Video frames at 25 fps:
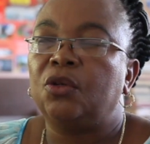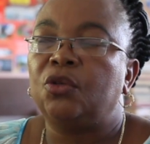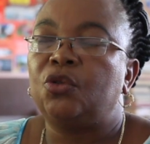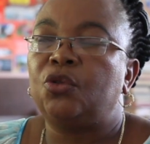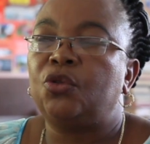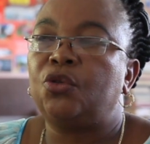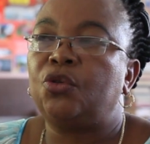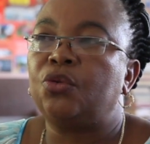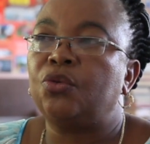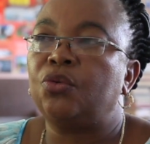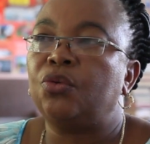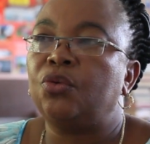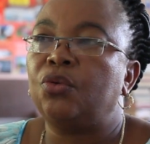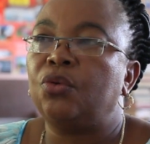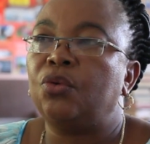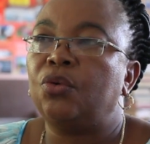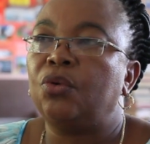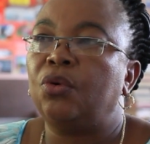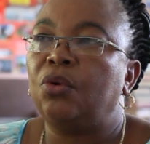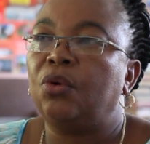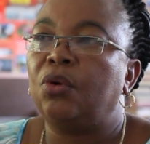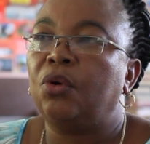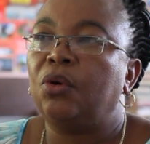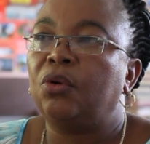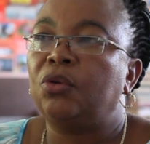
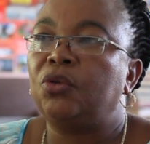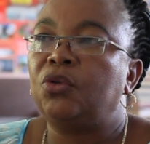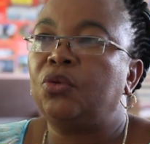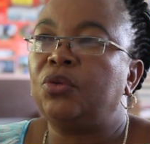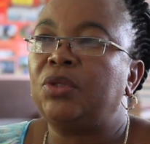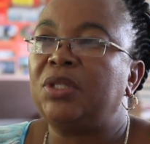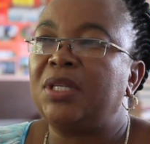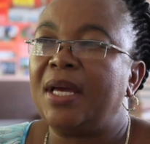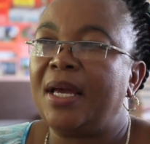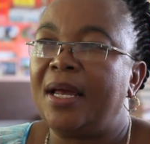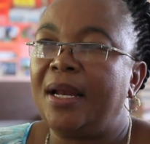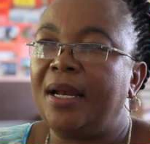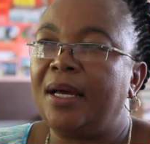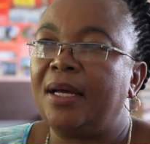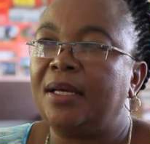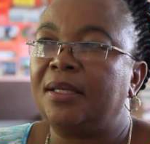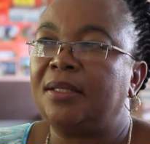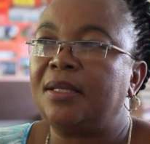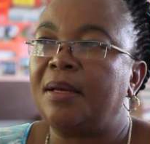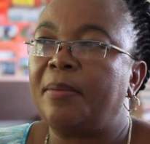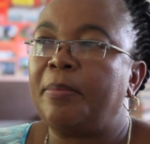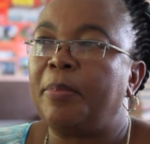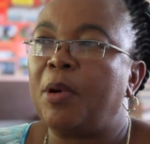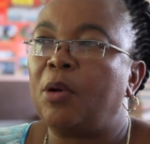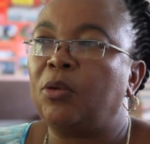to, to tell us
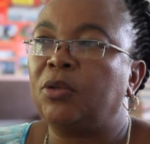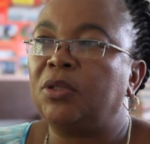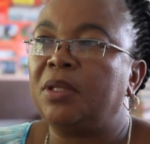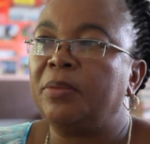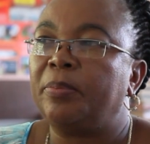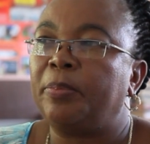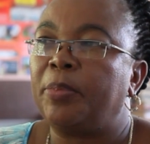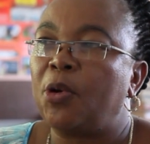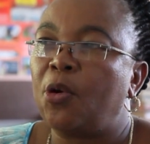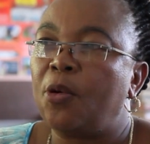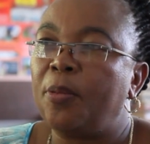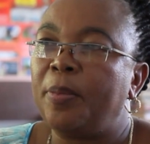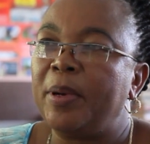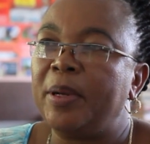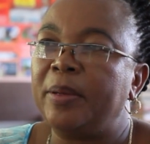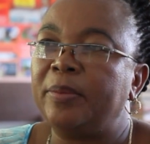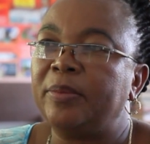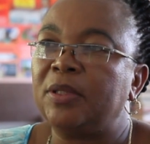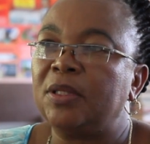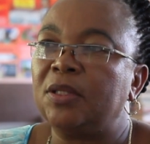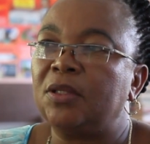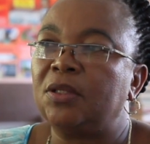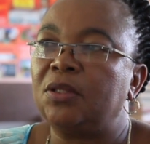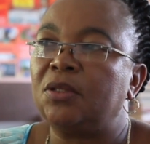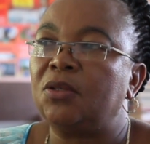about the problems
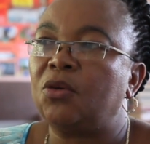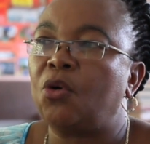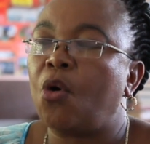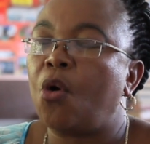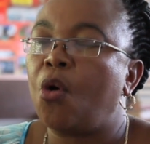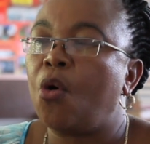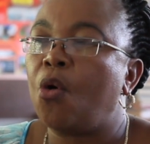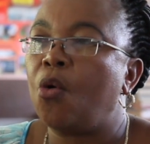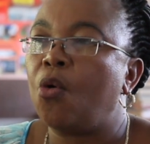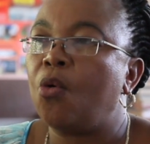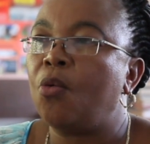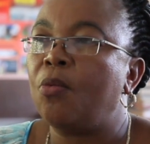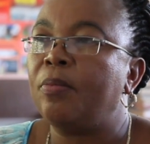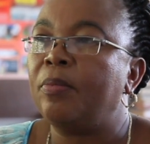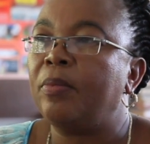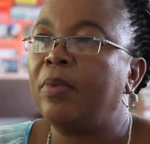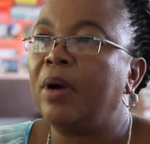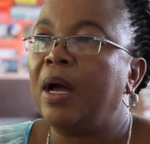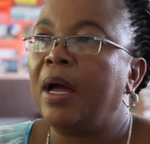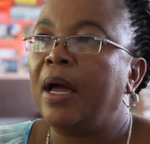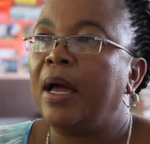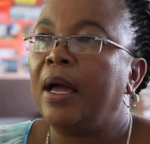at home.